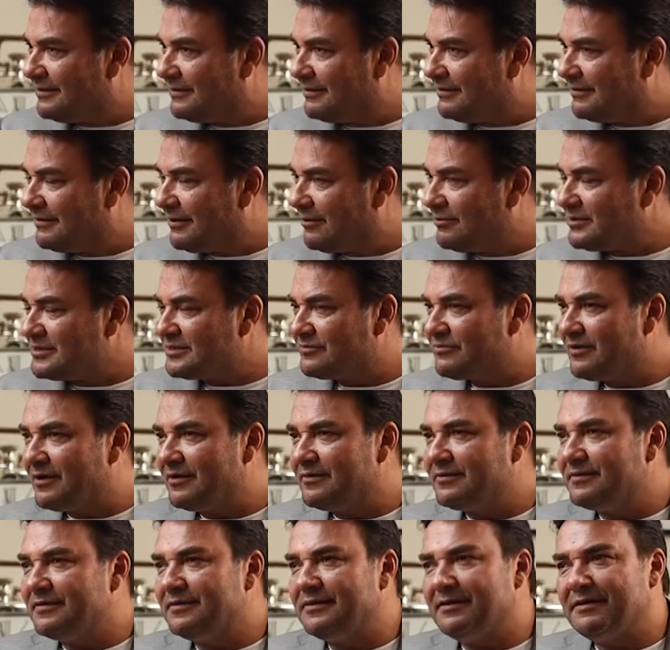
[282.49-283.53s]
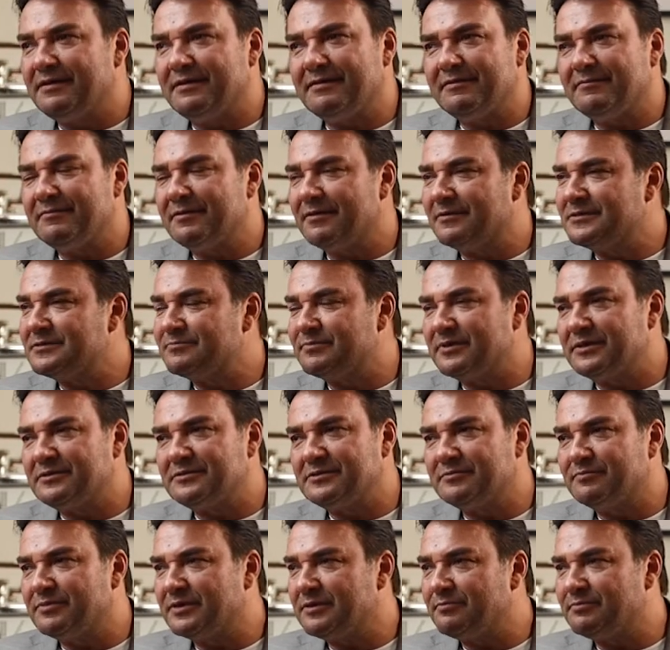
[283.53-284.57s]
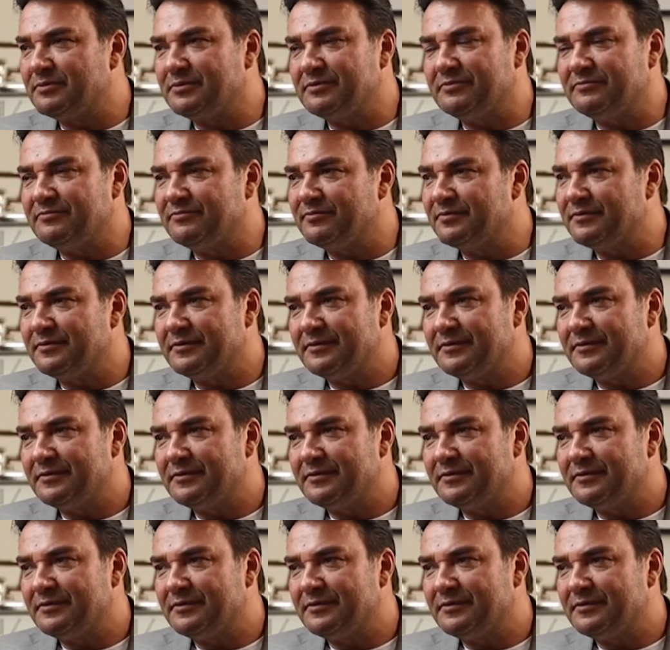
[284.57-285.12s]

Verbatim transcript: You know, I always find you know I speak to people who've